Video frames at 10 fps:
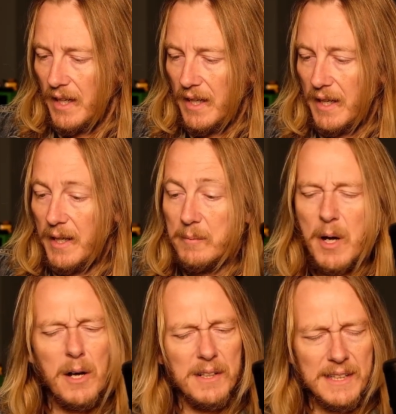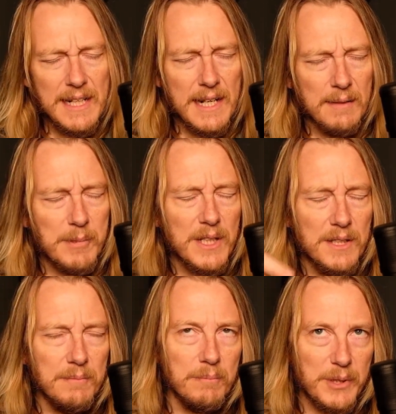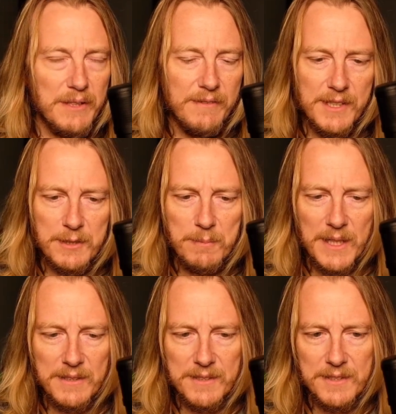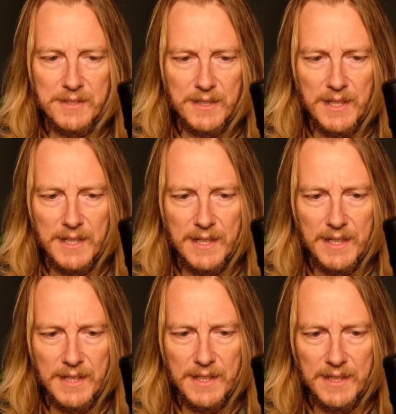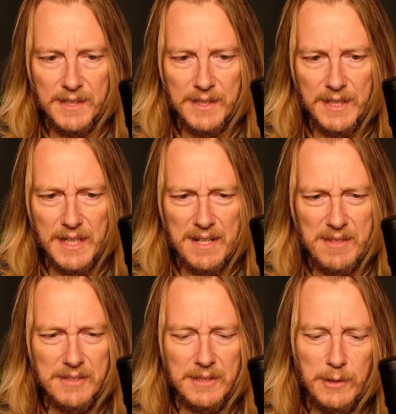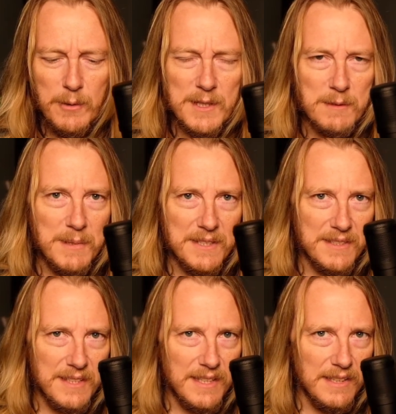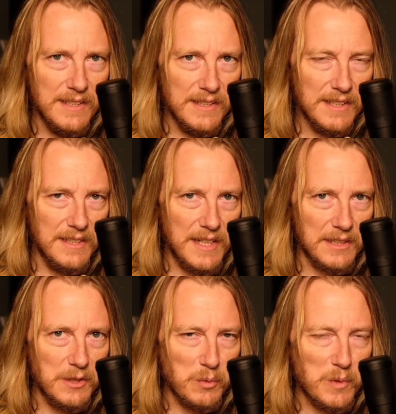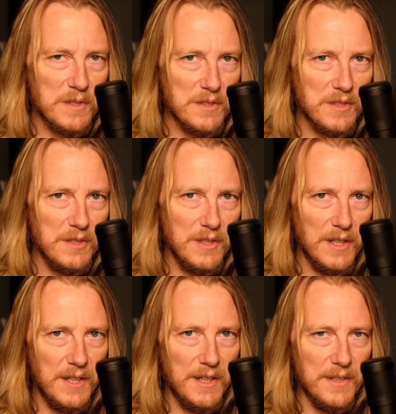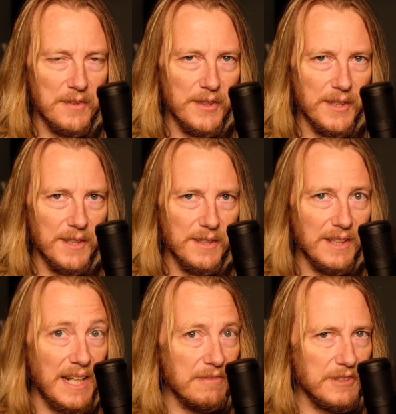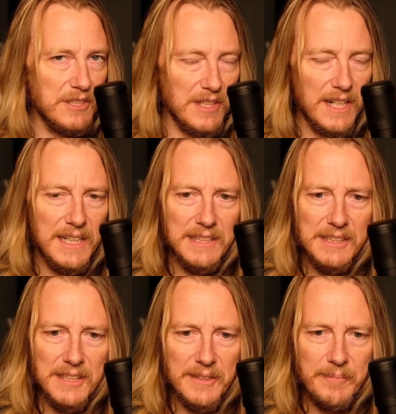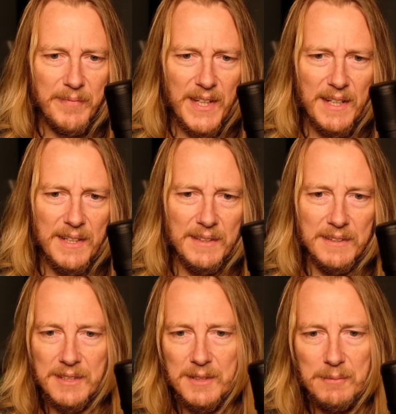Yeah, but on previous models, I think the USB-C connector was on the left side, and